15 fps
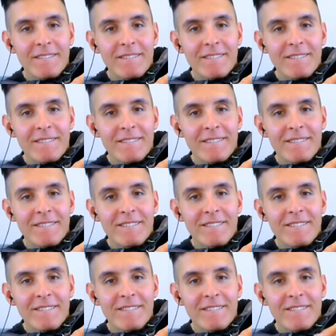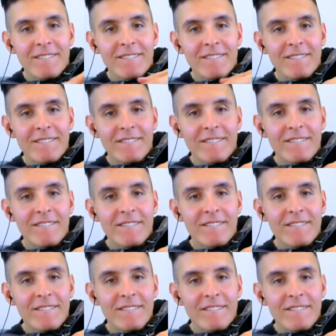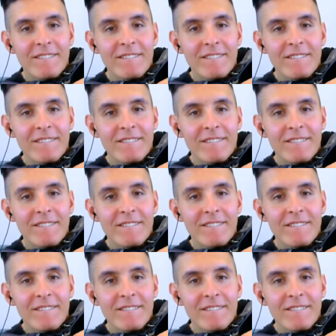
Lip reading: (not speaking)